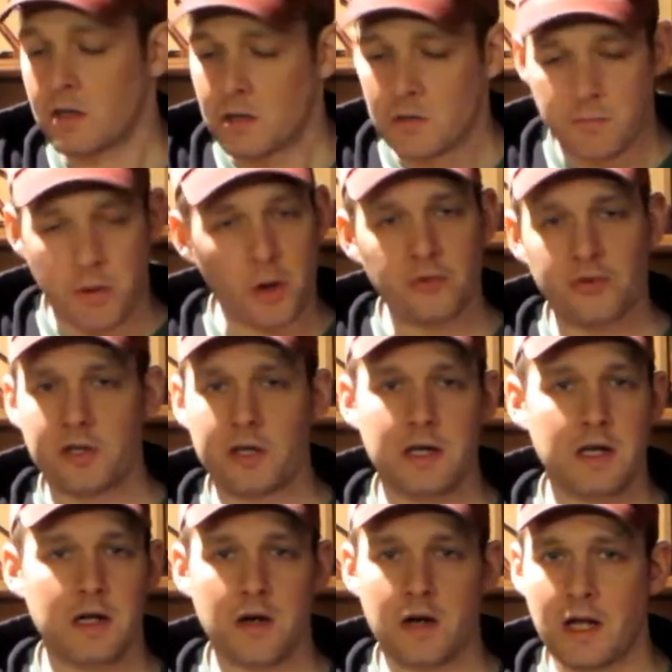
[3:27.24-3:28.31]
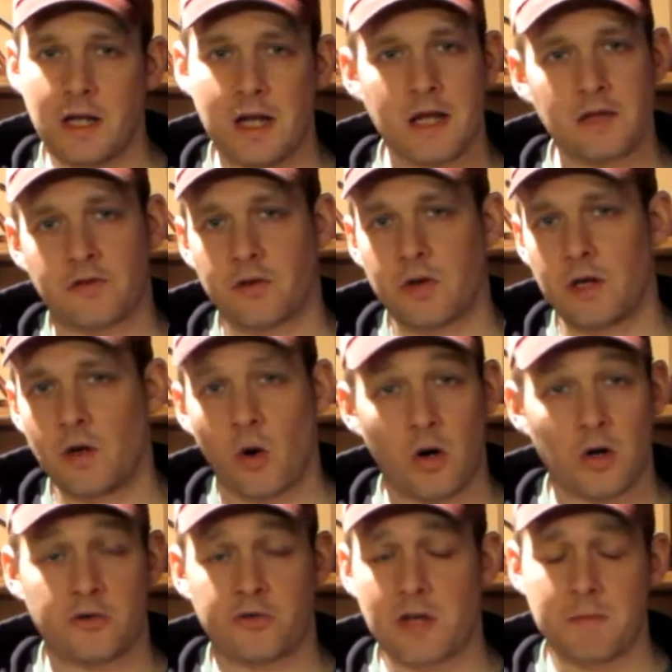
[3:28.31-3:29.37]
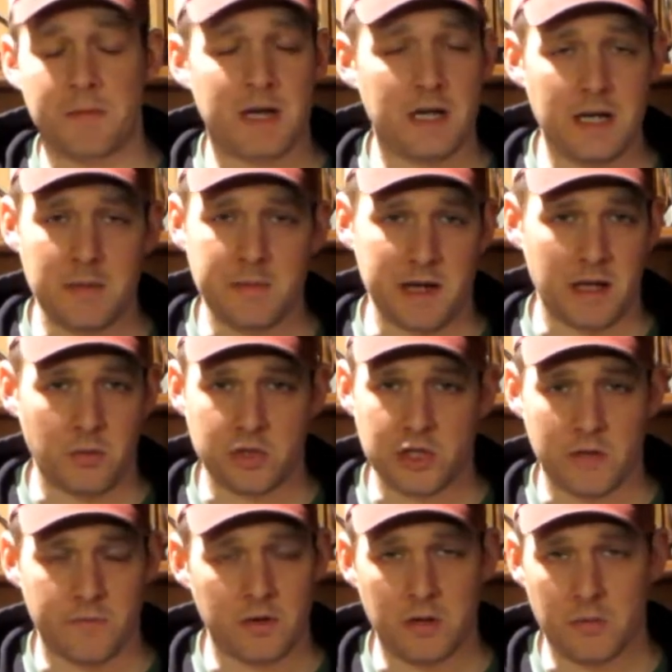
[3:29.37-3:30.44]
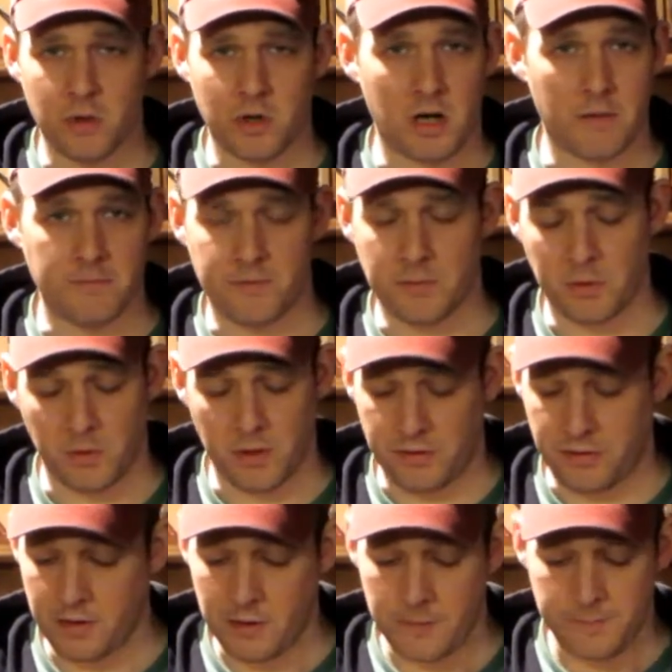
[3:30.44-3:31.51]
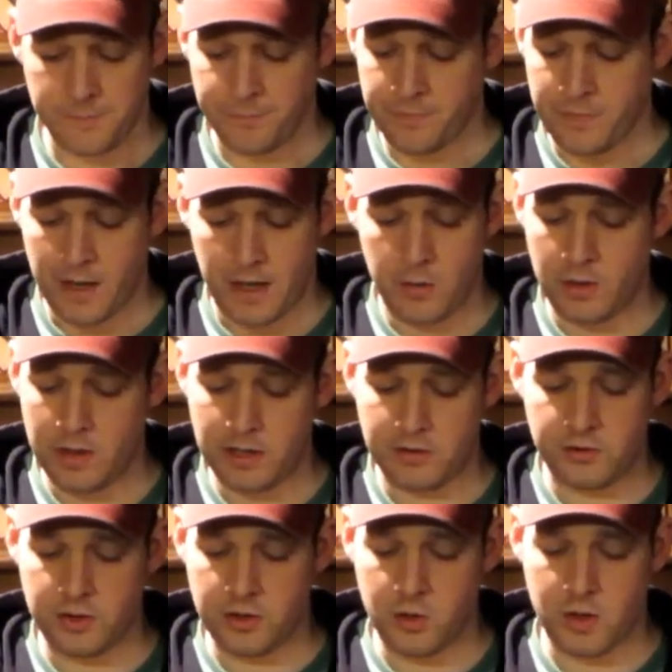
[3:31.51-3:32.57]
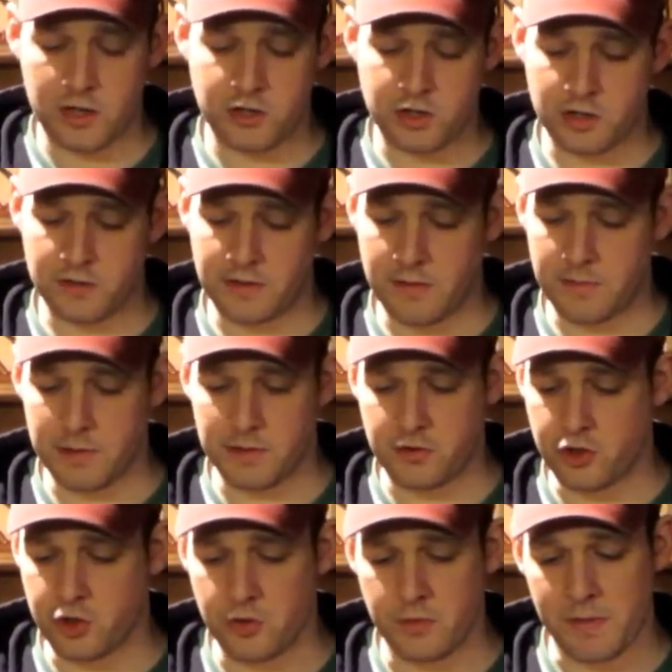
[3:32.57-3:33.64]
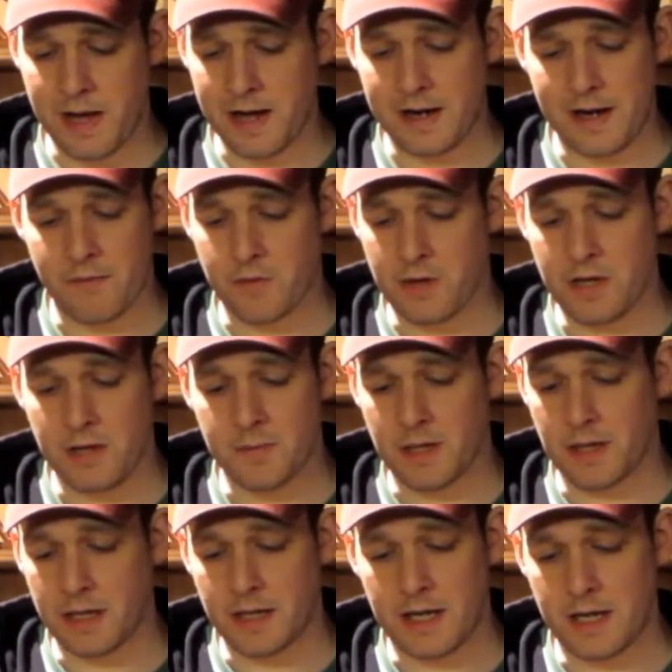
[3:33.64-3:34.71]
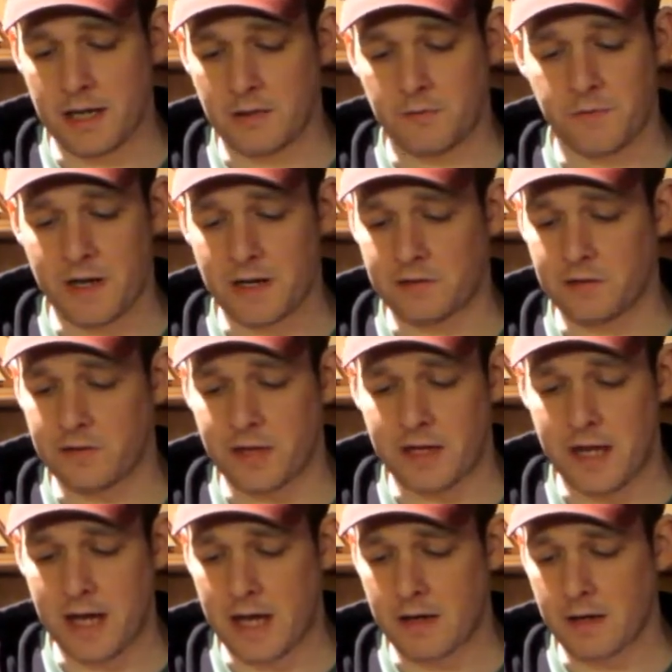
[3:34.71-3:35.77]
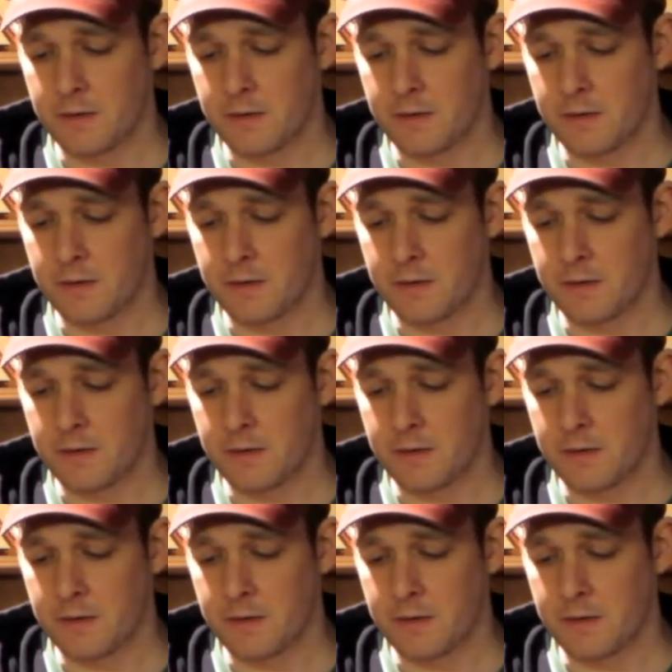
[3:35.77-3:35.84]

post it here and I'll answer it. Or send me an email, whichever you're more comfortable with. I will answer your questions. I've been shooting back every email I get as fast as I can.